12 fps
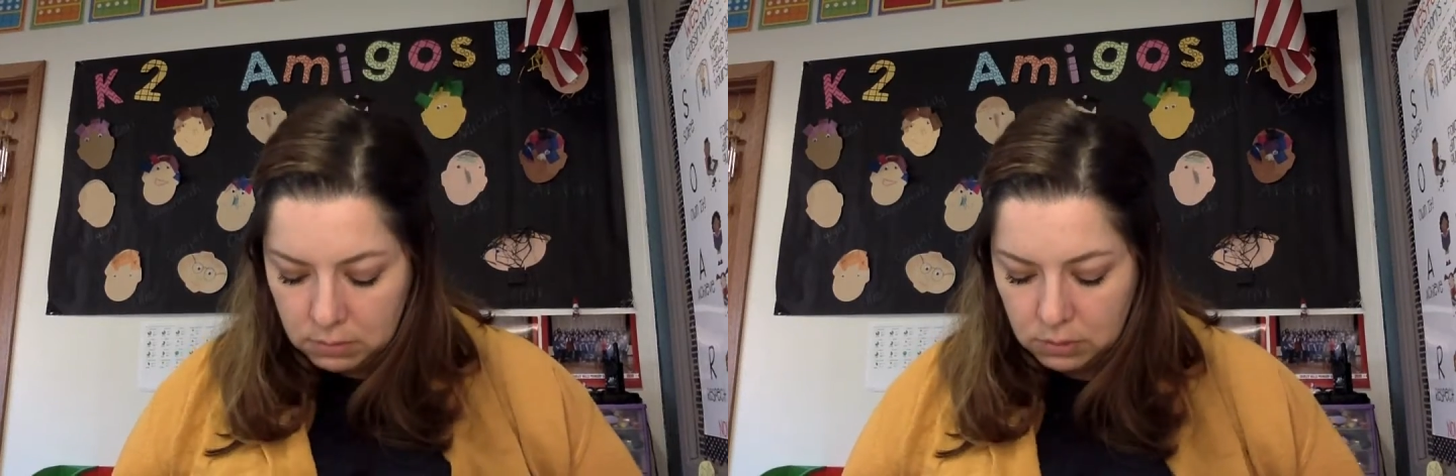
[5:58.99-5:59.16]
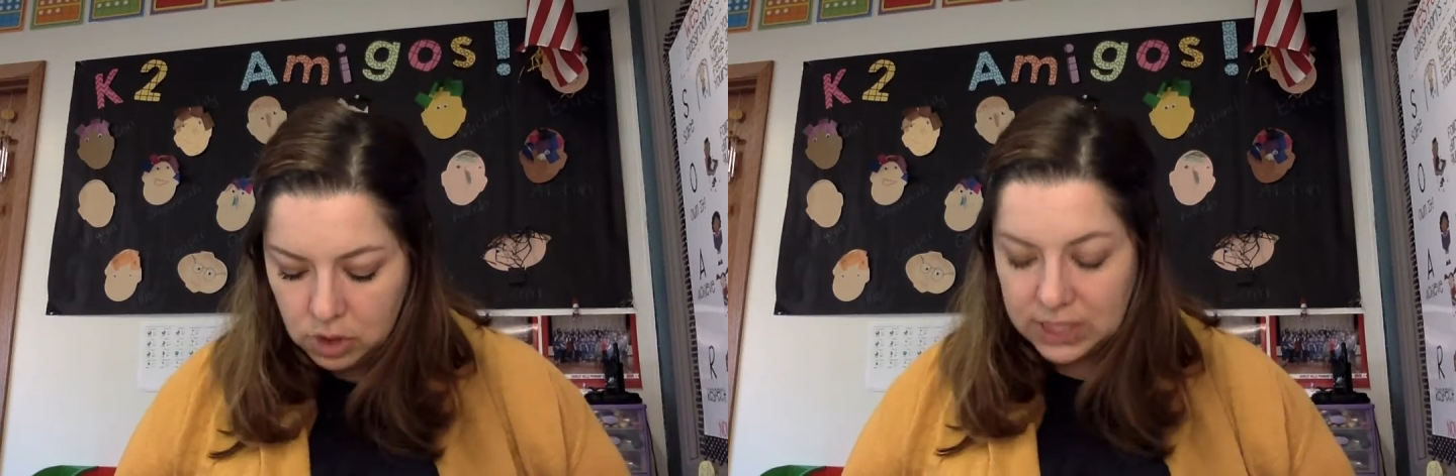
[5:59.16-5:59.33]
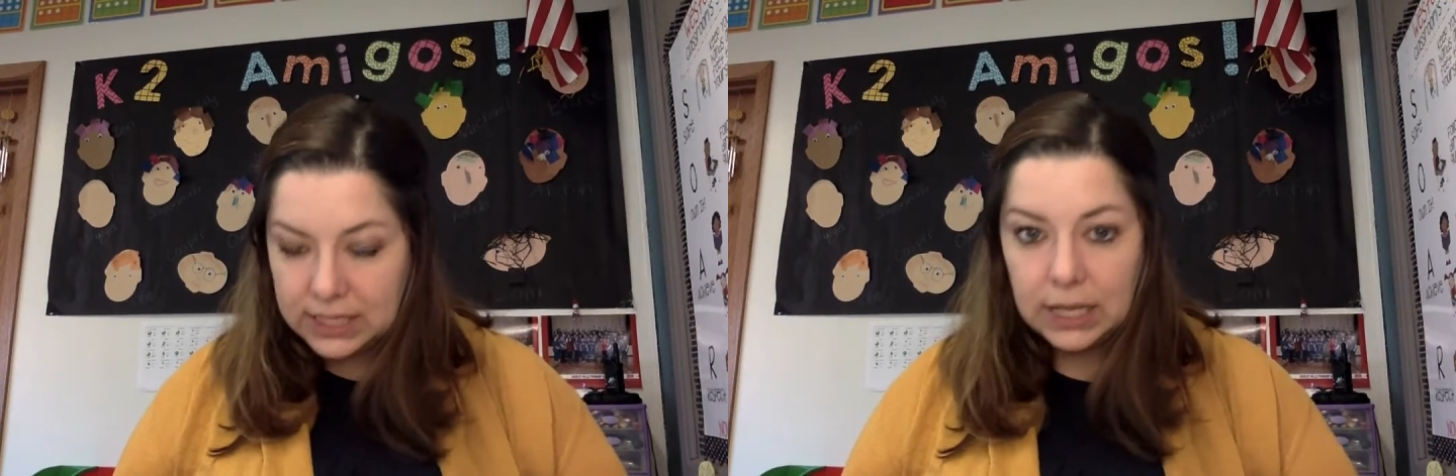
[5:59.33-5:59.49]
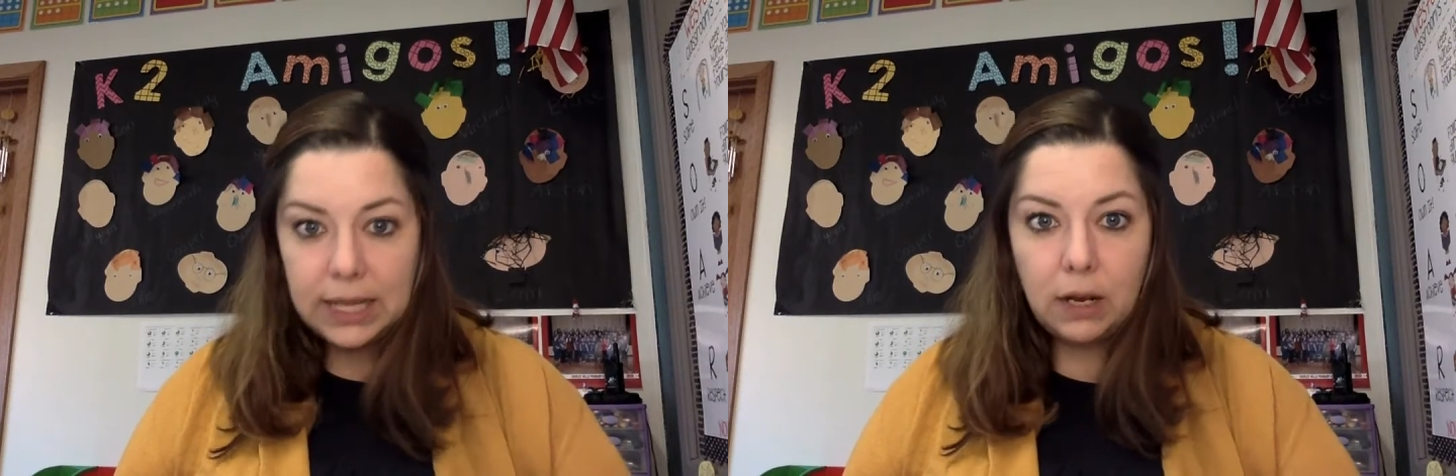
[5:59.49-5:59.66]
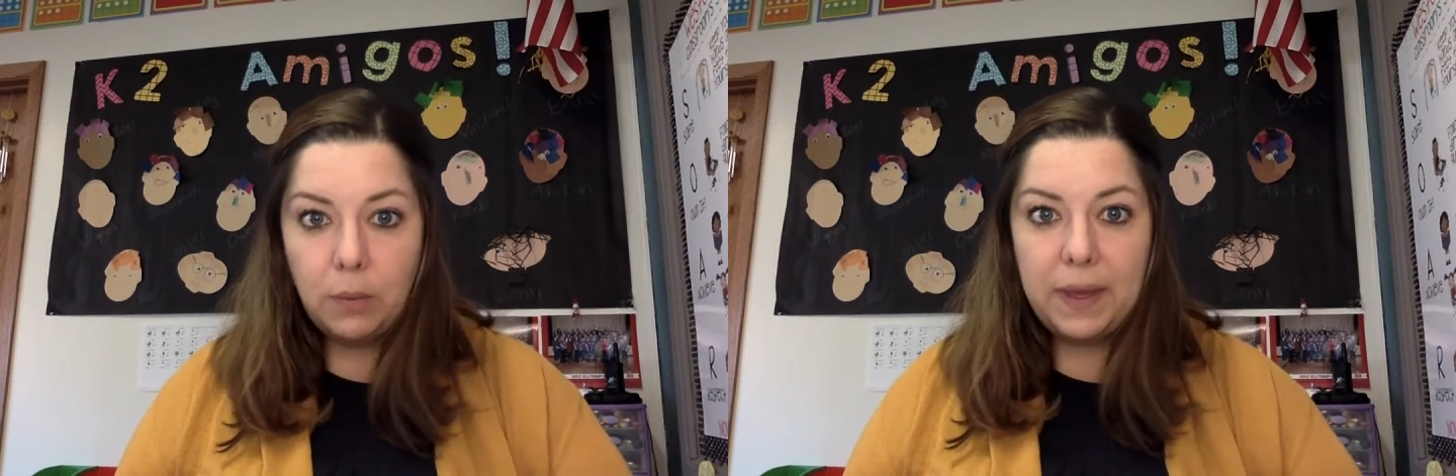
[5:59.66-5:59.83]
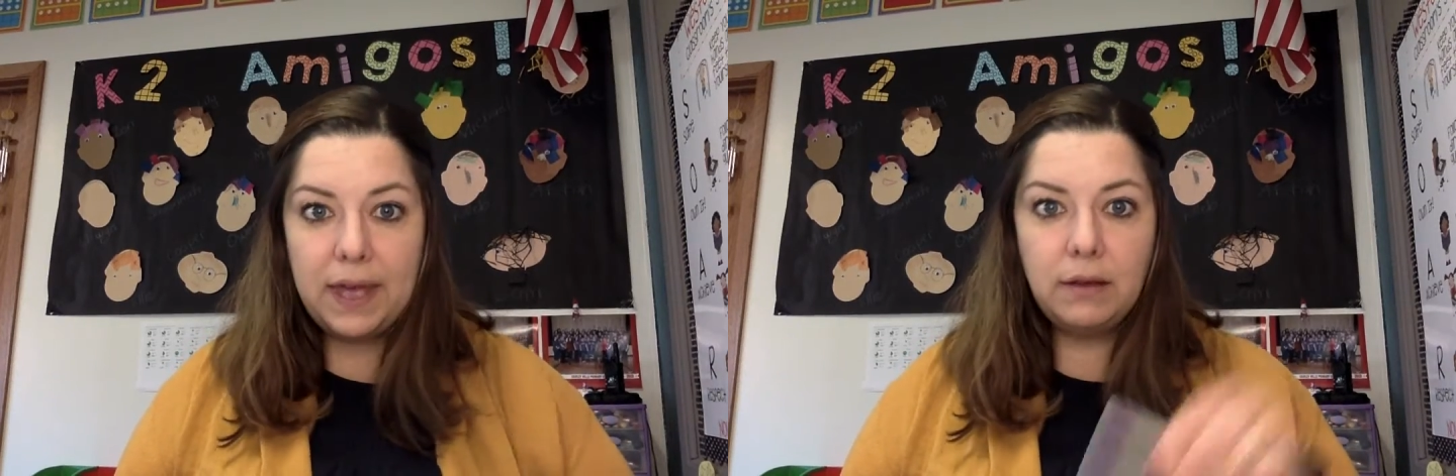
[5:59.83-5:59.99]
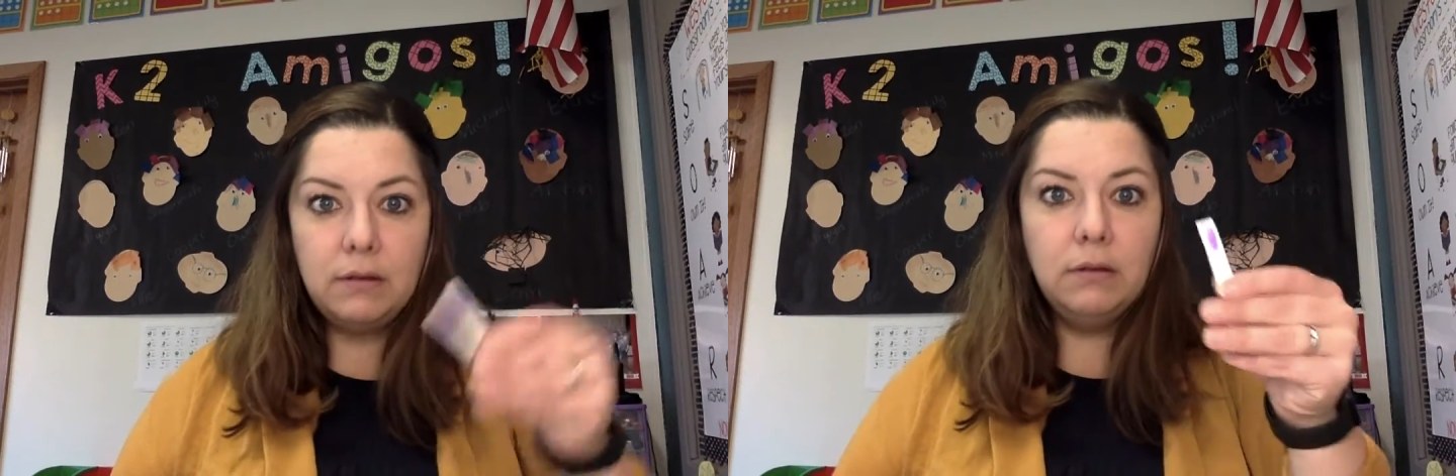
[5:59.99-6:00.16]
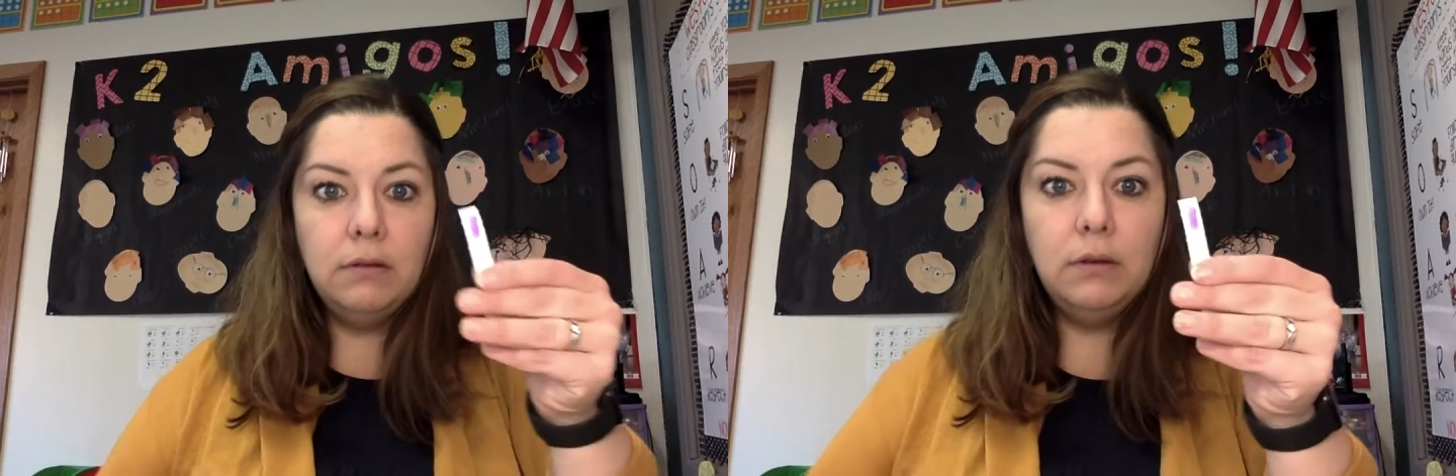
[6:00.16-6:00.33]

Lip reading: Just a little bit.